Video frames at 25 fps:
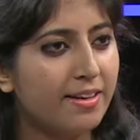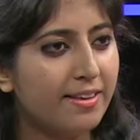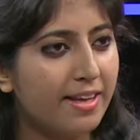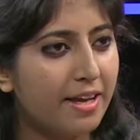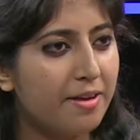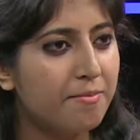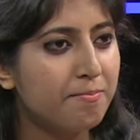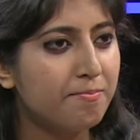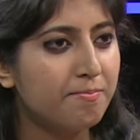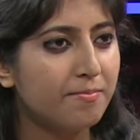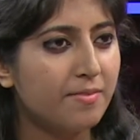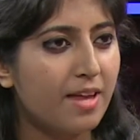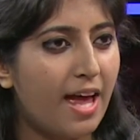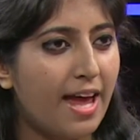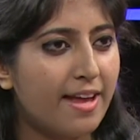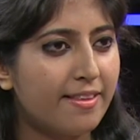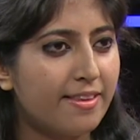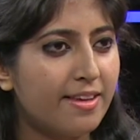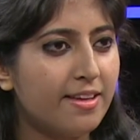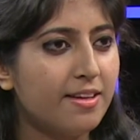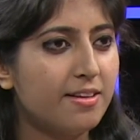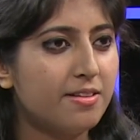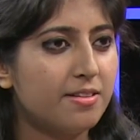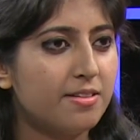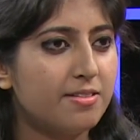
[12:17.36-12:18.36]
them, I
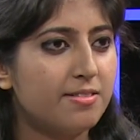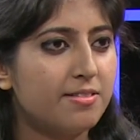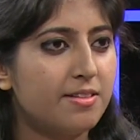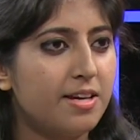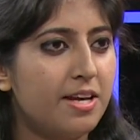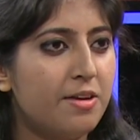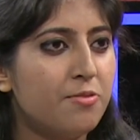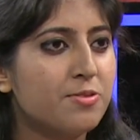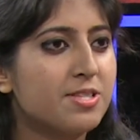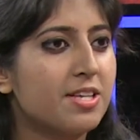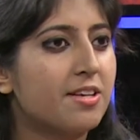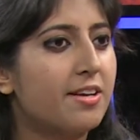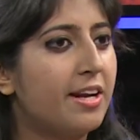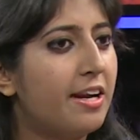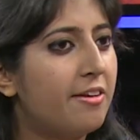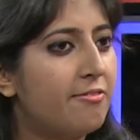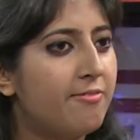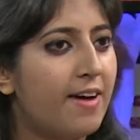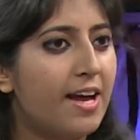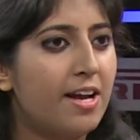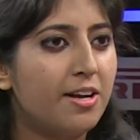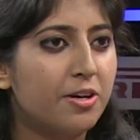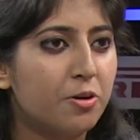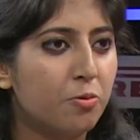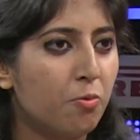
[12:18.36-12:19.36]
think it was a great
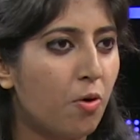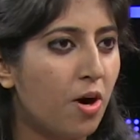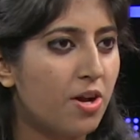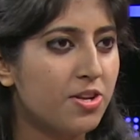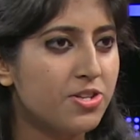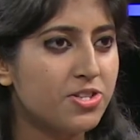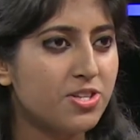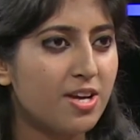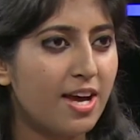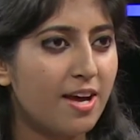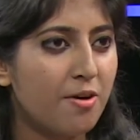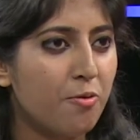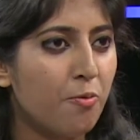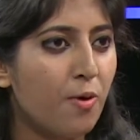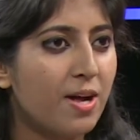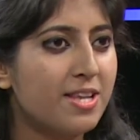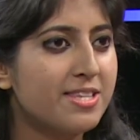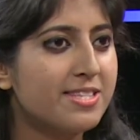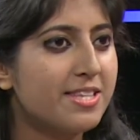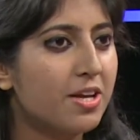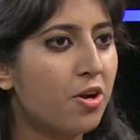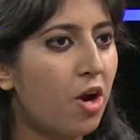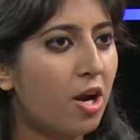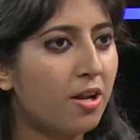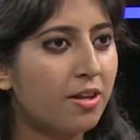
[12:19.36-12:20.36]
final to watch. Once
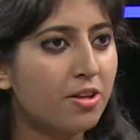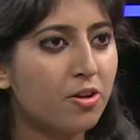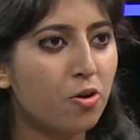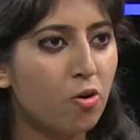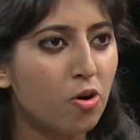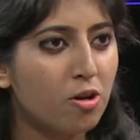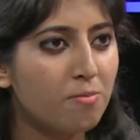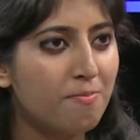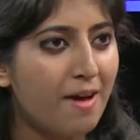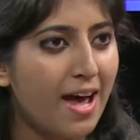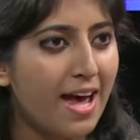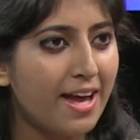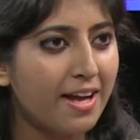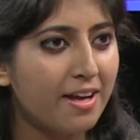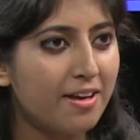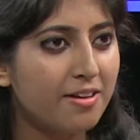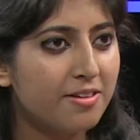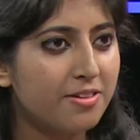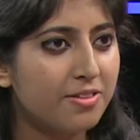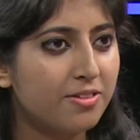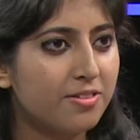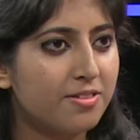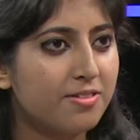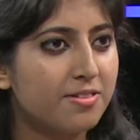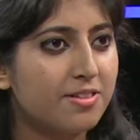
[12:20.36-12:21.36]
they got the goal back,
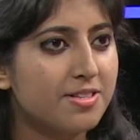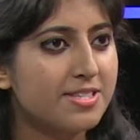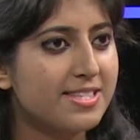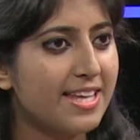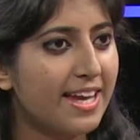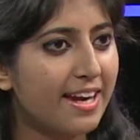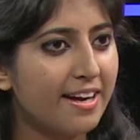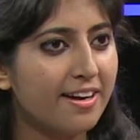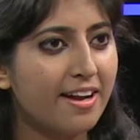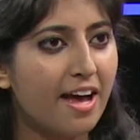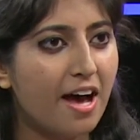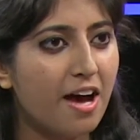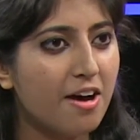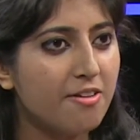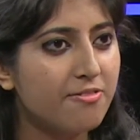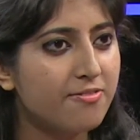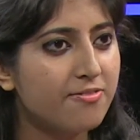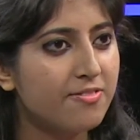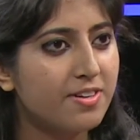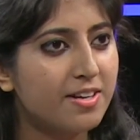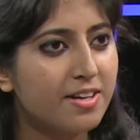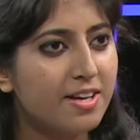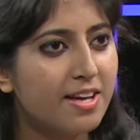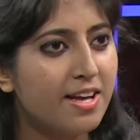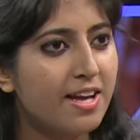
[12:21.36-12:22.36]
the second half,
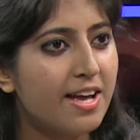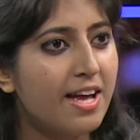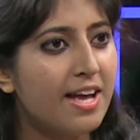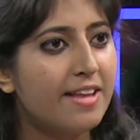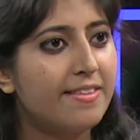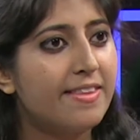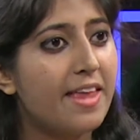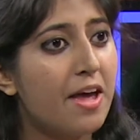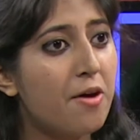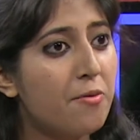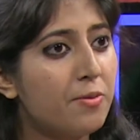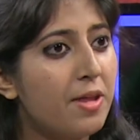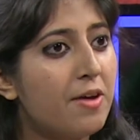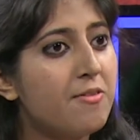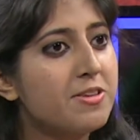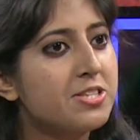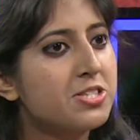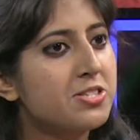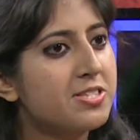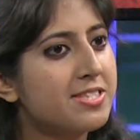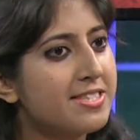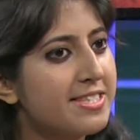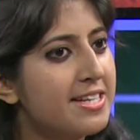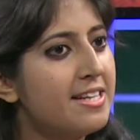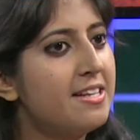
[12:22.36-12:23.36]
there was
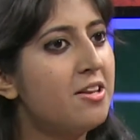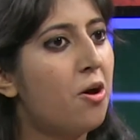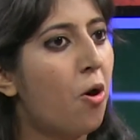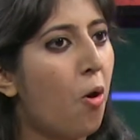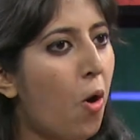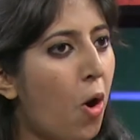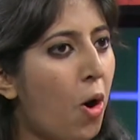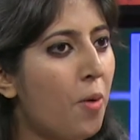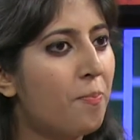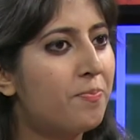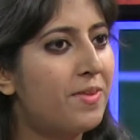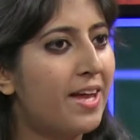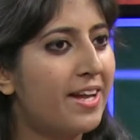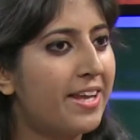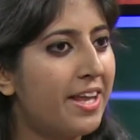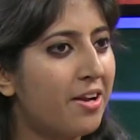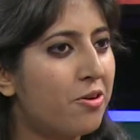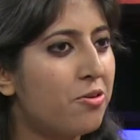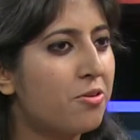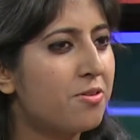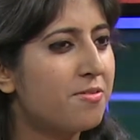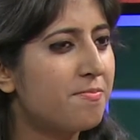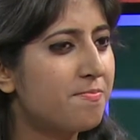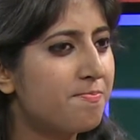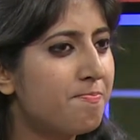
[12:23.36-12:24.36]
still hope that they
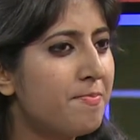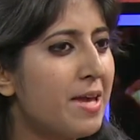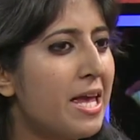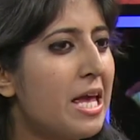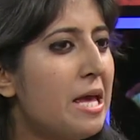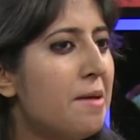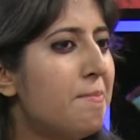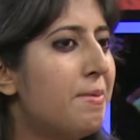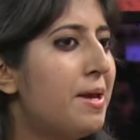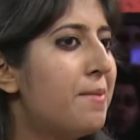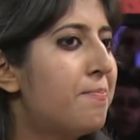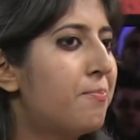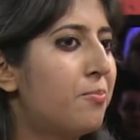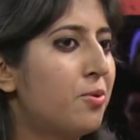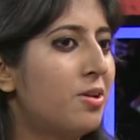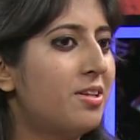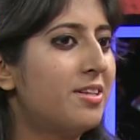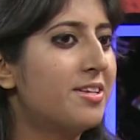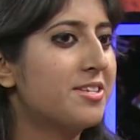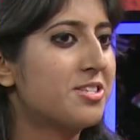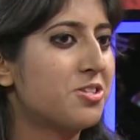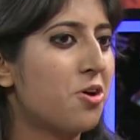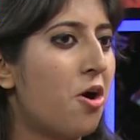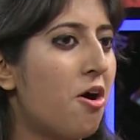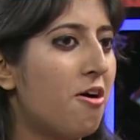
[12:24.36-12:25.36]
could maybe pull
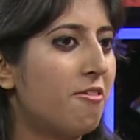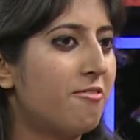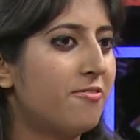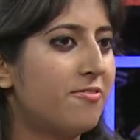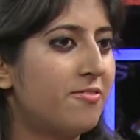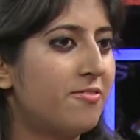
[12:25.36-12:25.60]
this off.